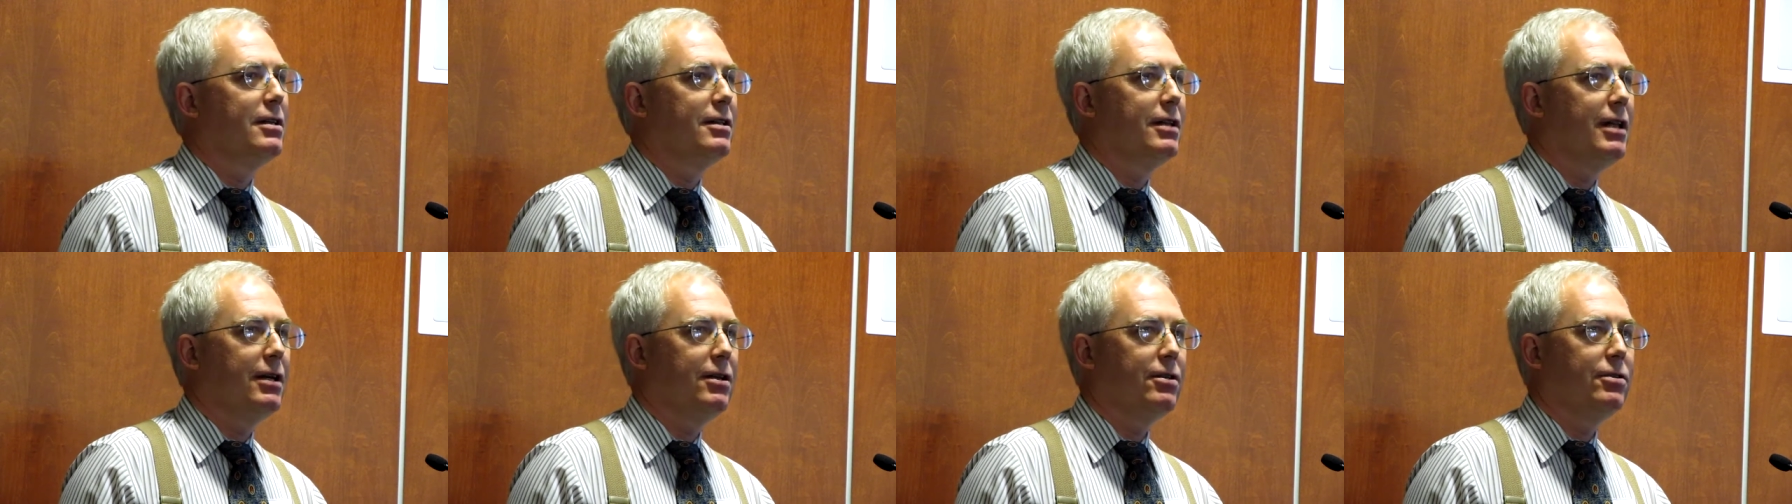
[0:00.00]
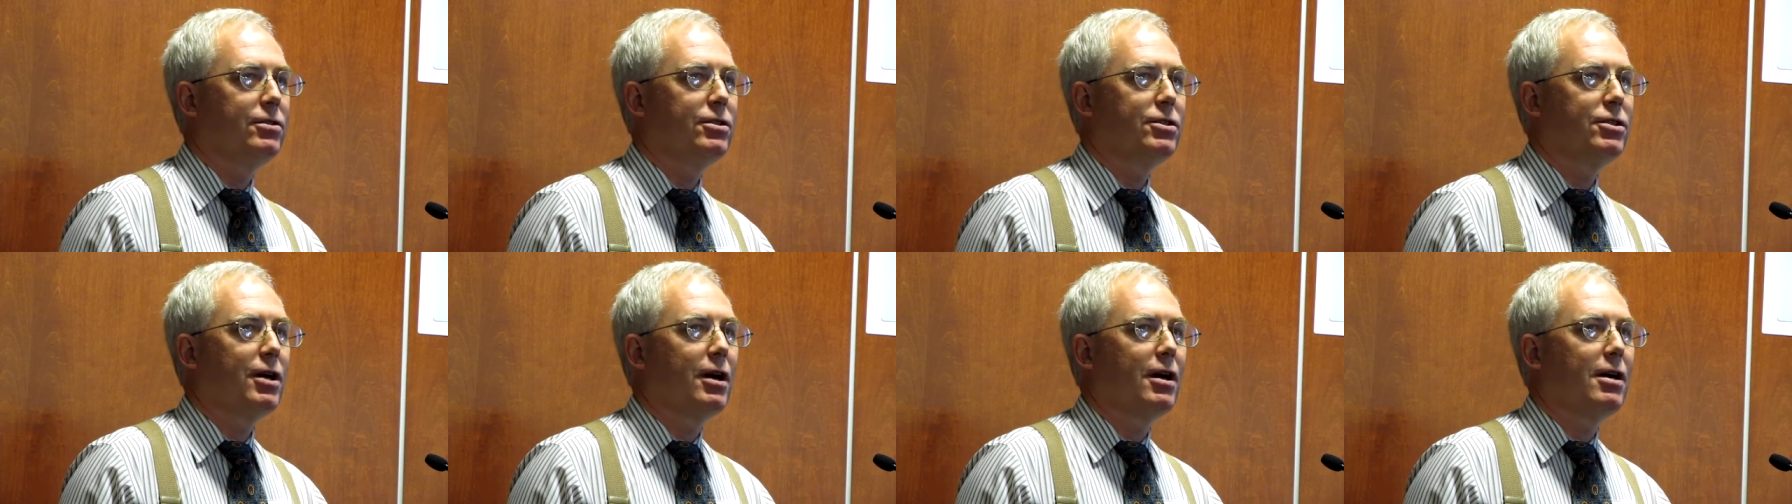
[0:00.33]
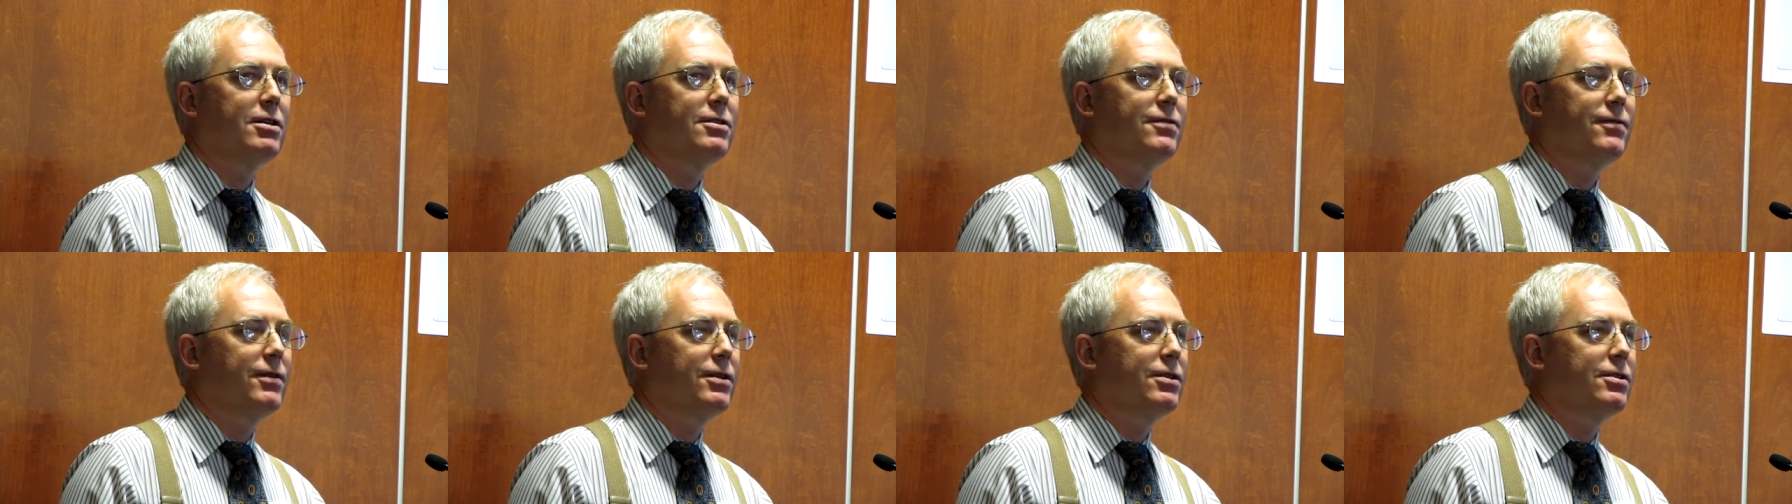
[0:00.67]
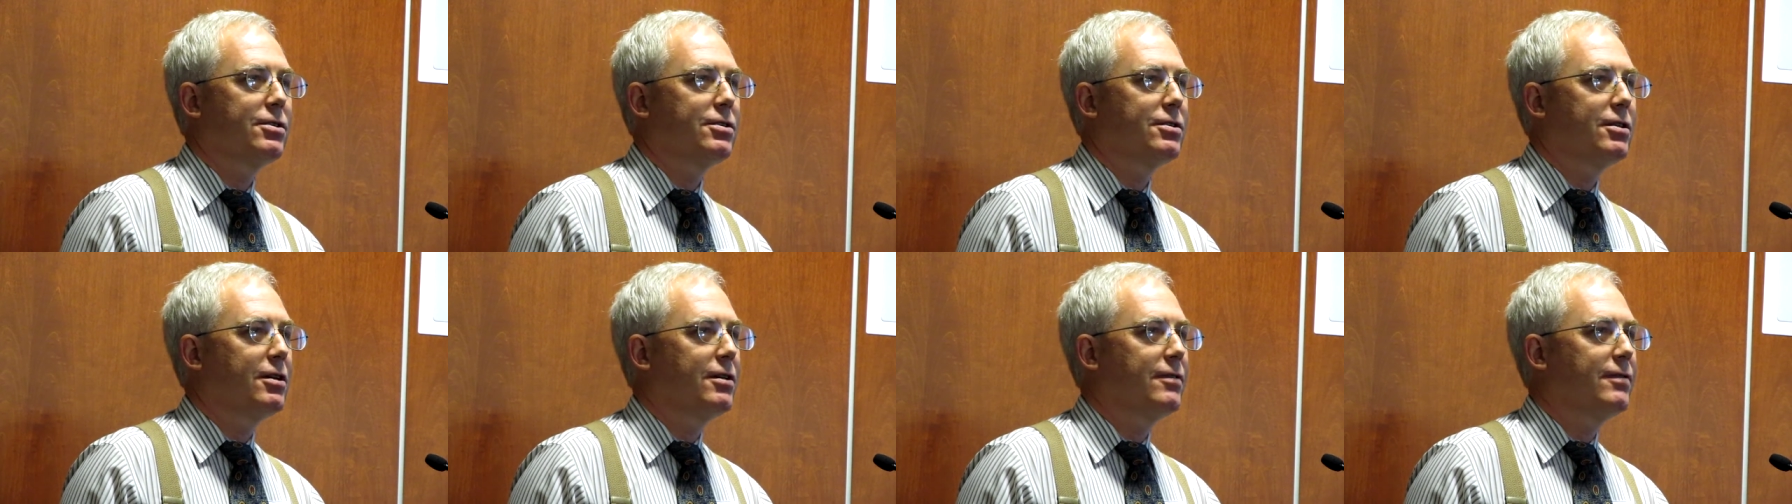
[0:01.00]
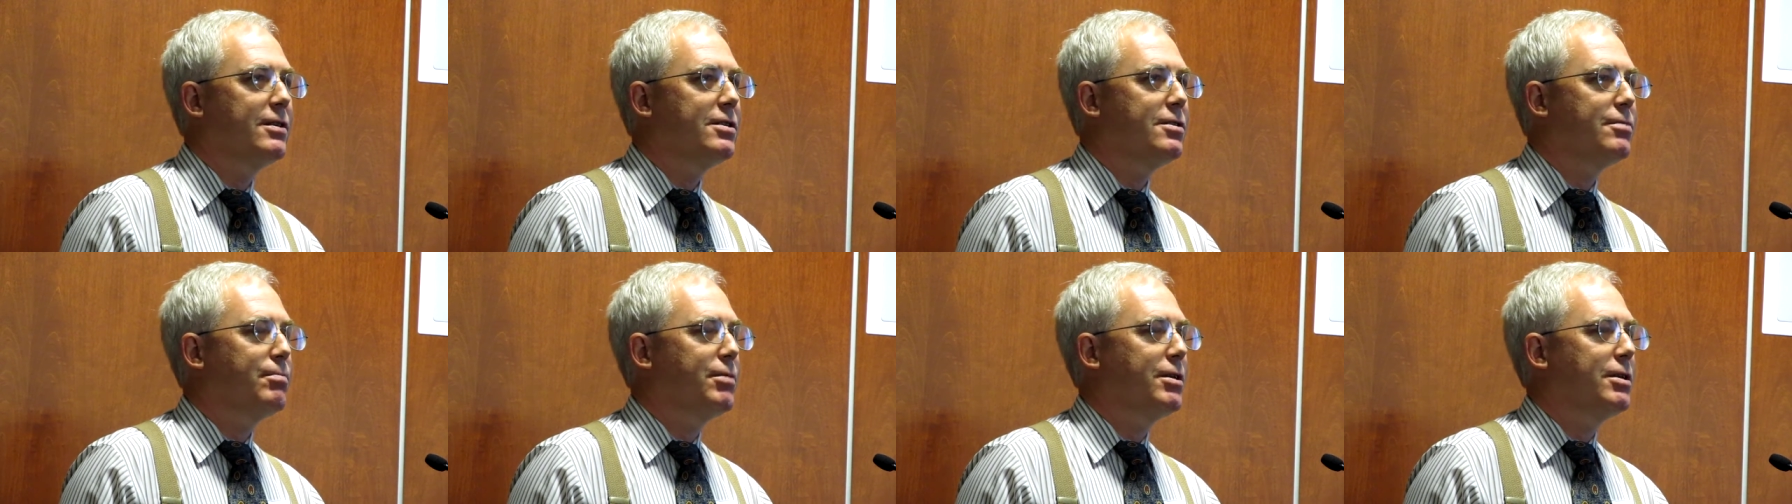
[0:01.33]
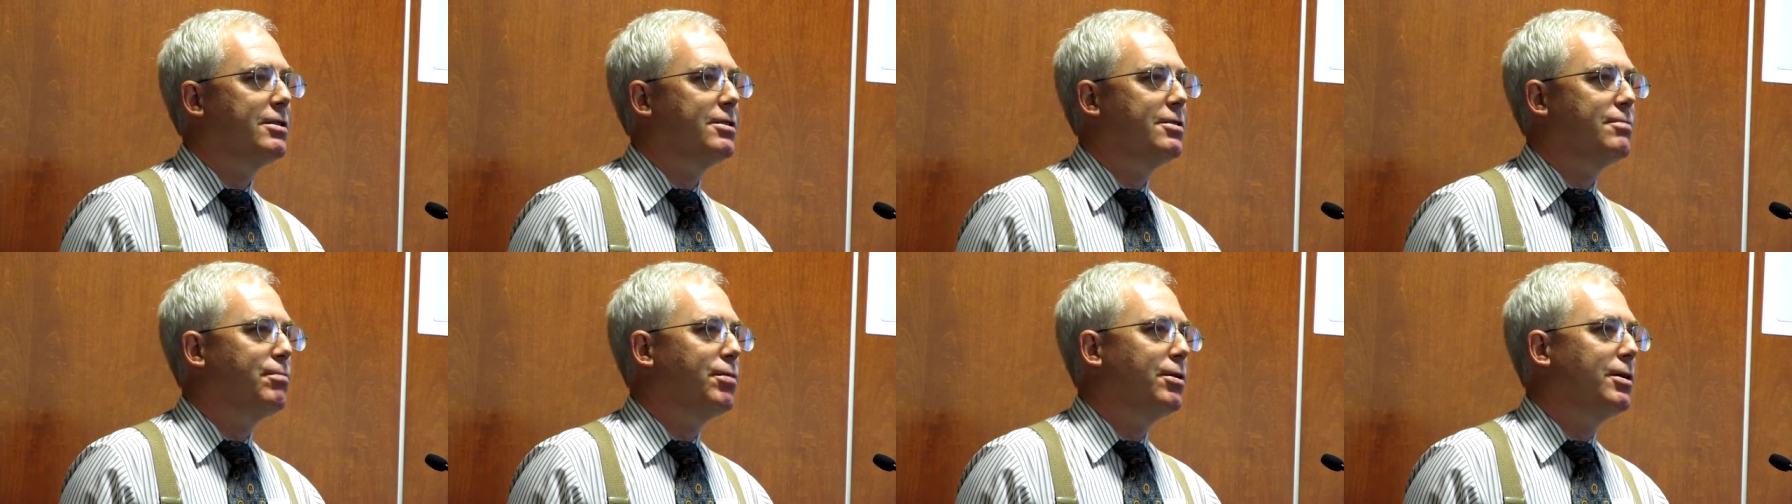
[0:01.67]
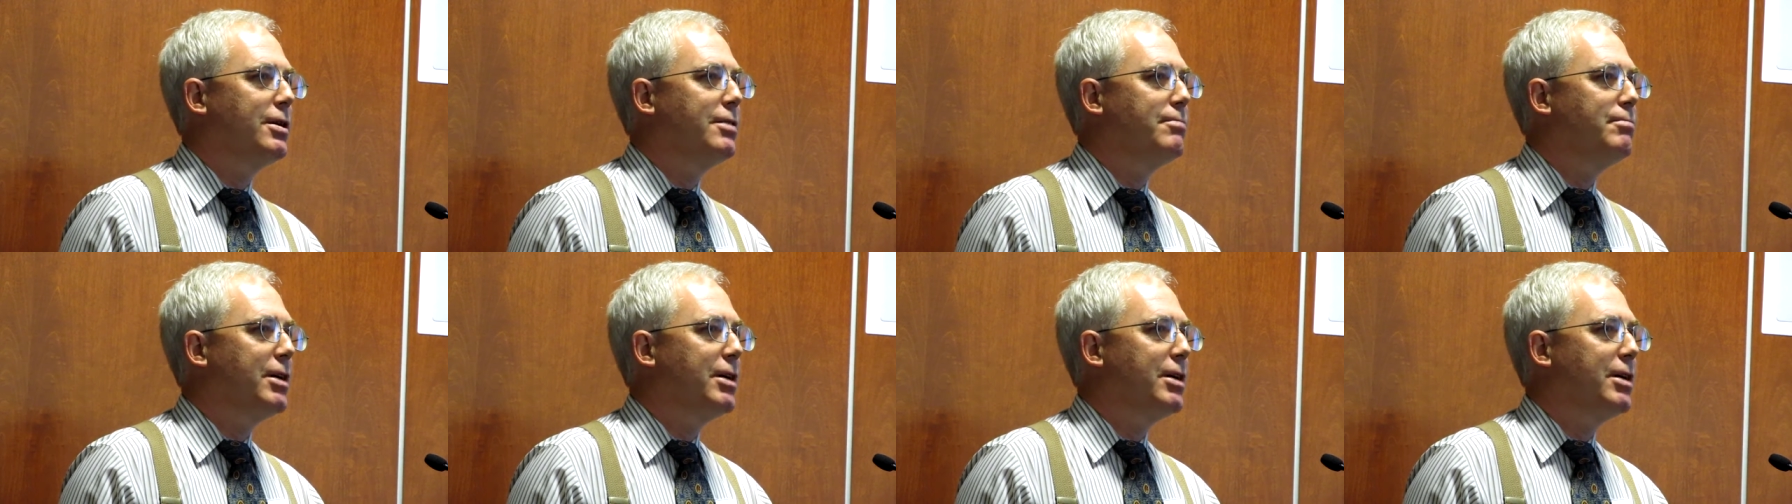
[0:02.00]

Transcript: They do charge for the service, but it's pretty